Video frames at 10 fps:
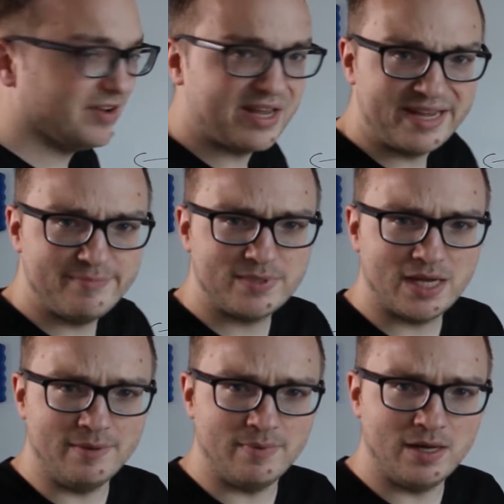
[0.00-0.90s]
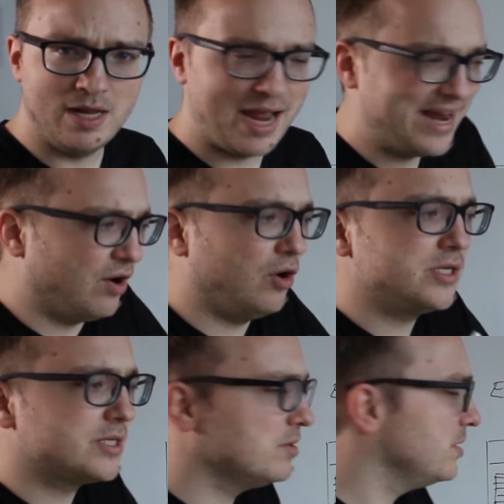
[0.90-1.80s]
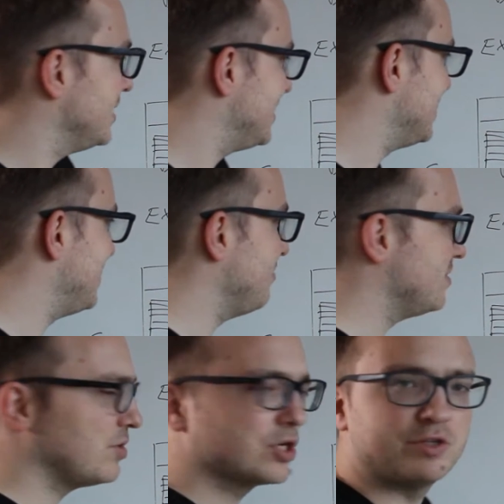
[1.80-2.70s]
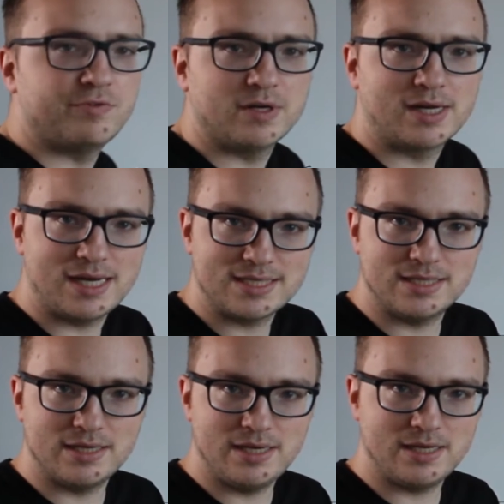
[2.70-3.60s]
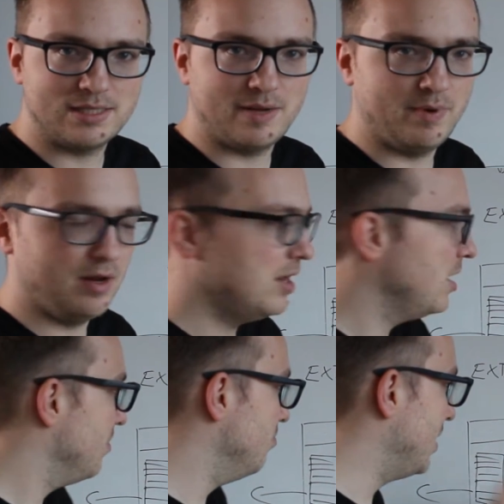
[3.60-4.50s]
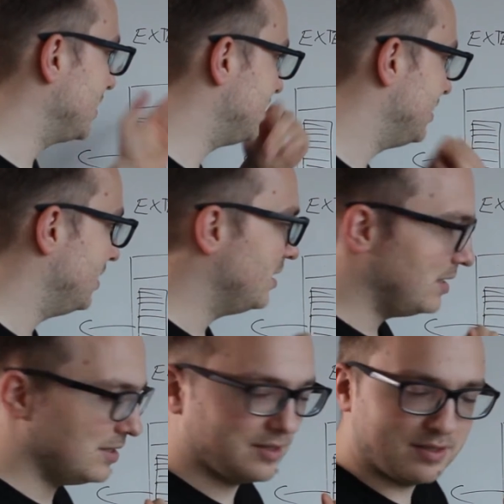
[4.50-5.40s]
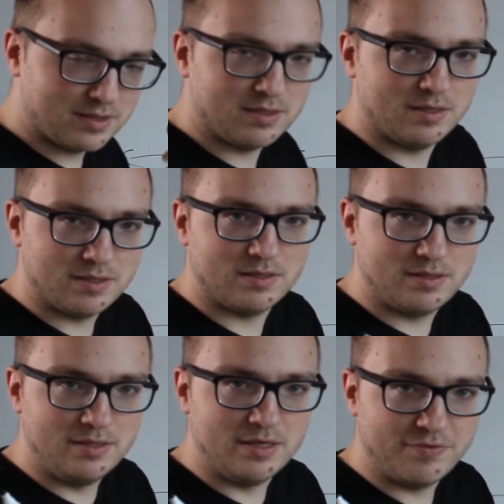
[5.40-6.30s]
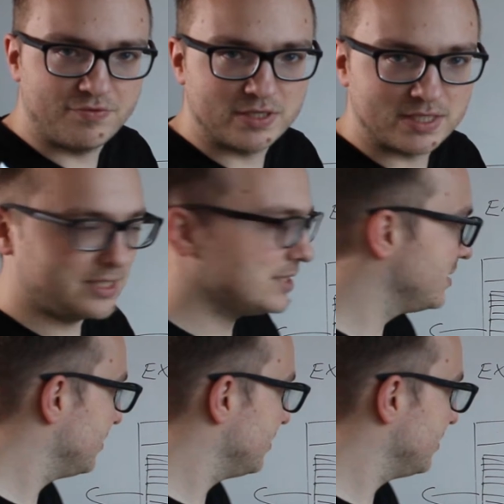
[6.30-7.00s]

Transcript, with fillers: a heap table, and also it's the same structure for the clustered index table, but the difference is,